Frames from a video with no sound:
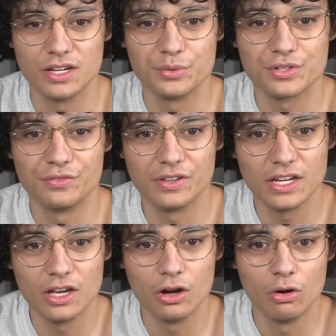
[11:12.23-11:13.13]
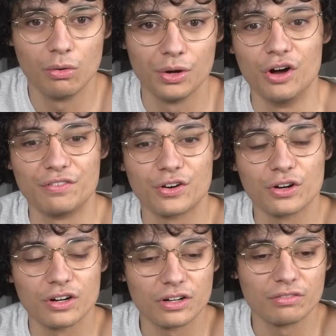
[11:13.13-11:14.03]
And it was a video of
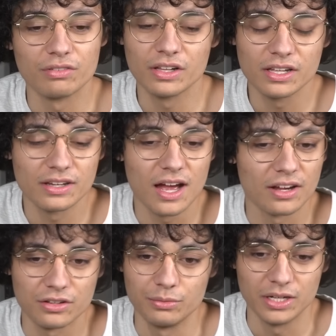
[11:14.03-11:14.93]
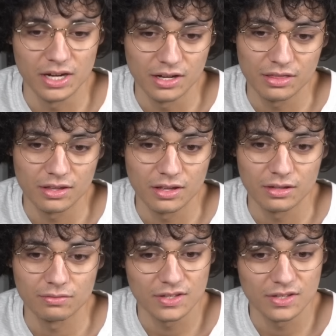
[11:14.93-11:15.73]
her really not doing anything.